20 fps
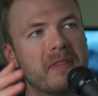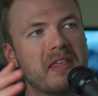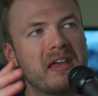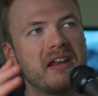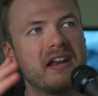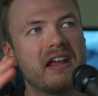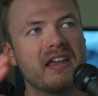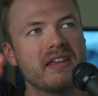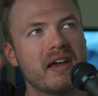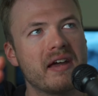
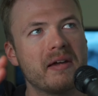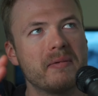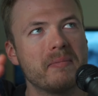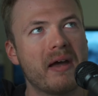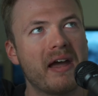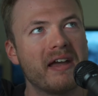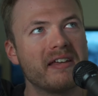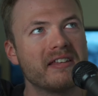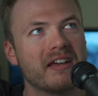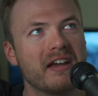and
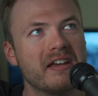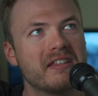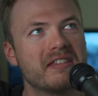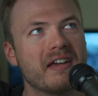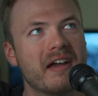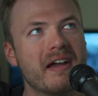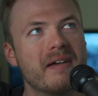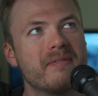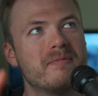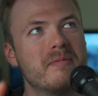
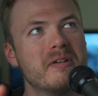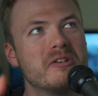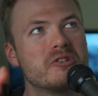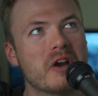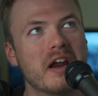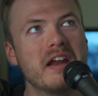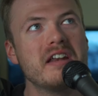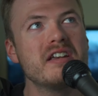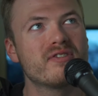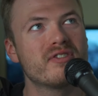I've been
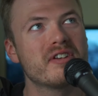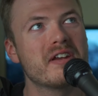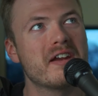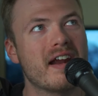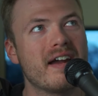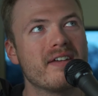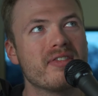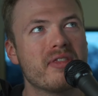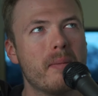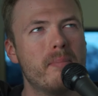trying to figure
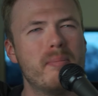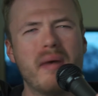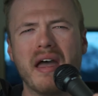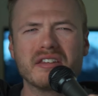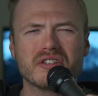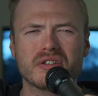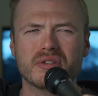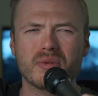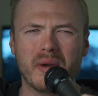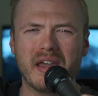out the
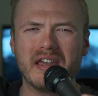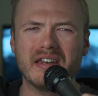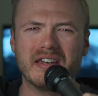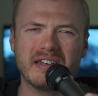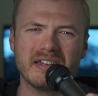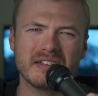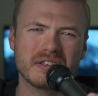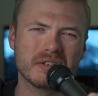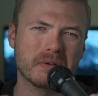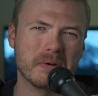best way to
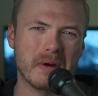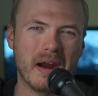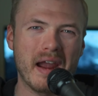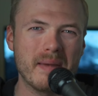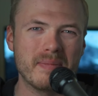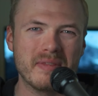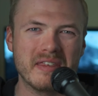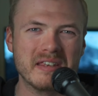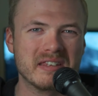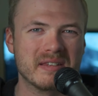
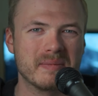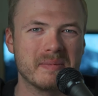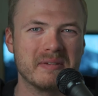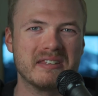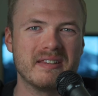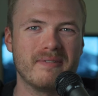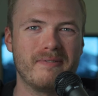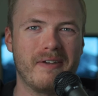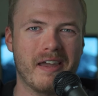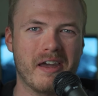describe this
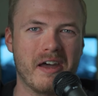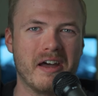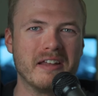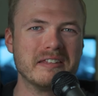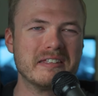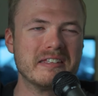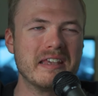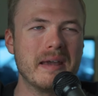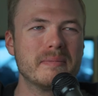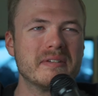specific
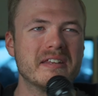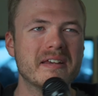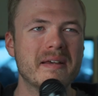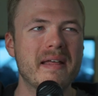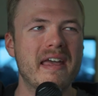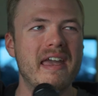concept,